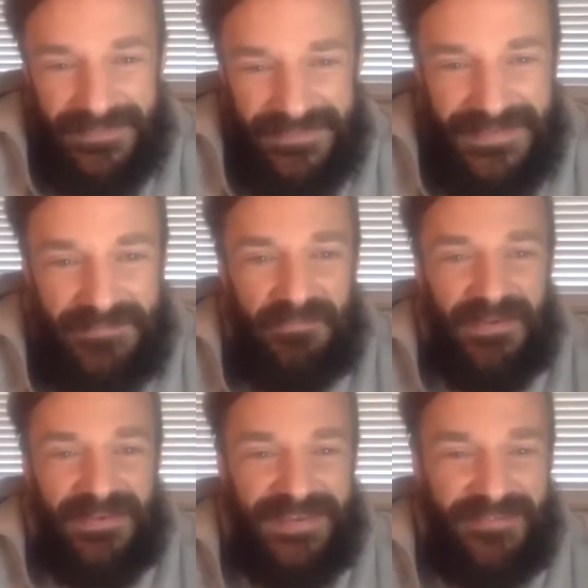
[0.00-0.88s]
Timmy,
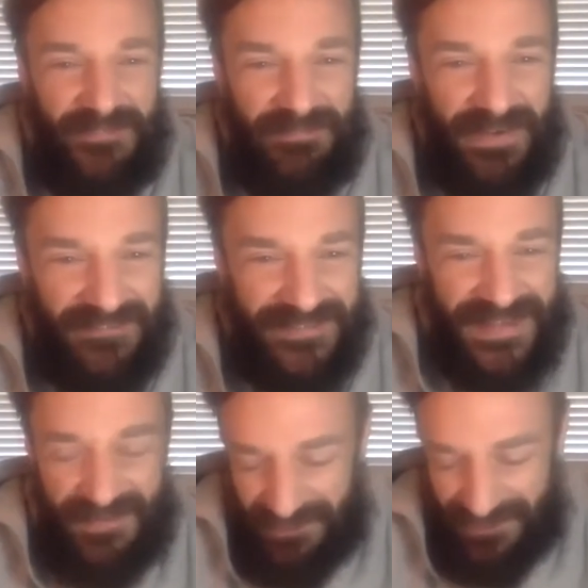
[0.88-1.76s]
what did you have for breakfast
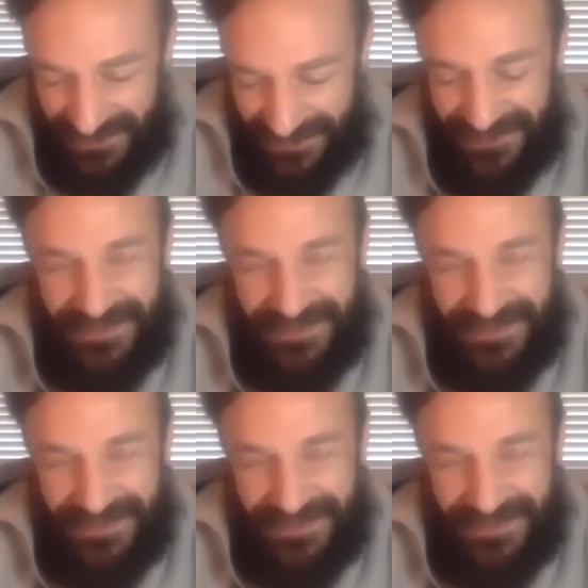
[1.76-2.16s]
that morning?